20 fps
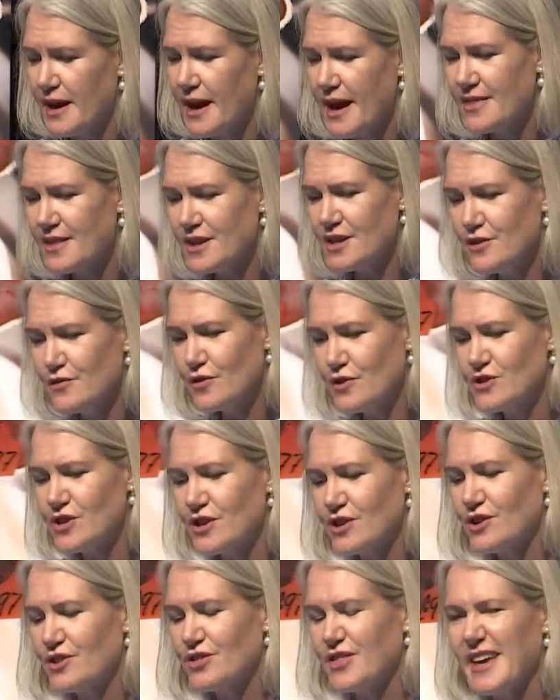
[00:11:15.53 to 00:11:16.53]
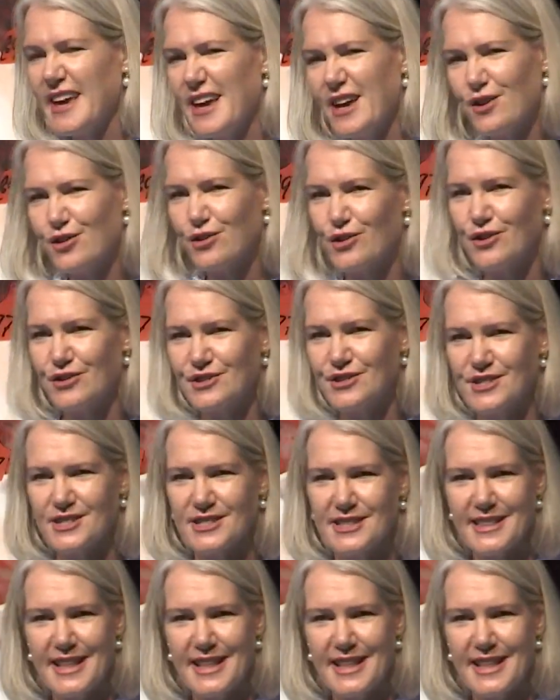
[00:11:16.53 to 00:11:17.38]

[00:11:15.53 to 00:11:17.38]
And then you've also got the health conscious,